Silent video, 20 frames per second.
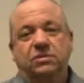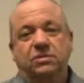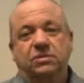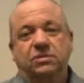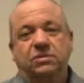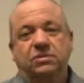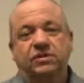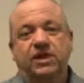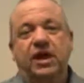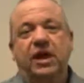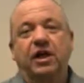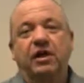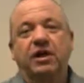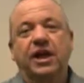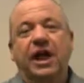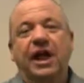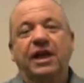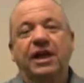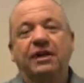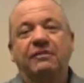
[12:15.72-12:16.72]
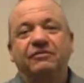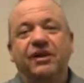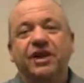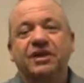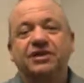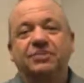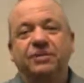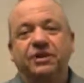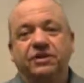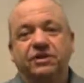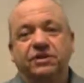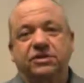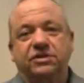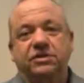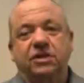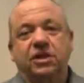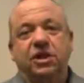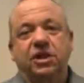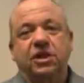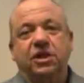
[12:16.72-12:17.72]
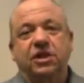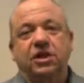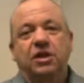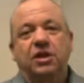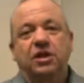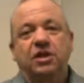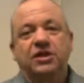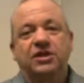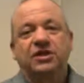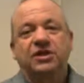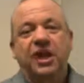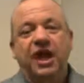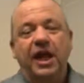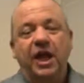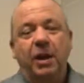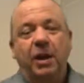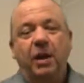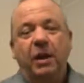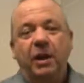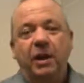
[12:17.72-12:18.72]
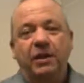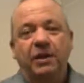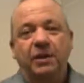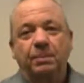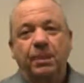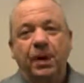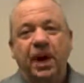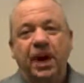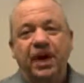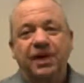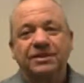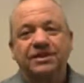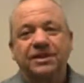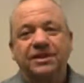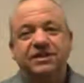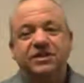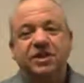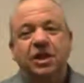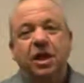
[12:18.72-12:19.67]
They are not investments. They are deposits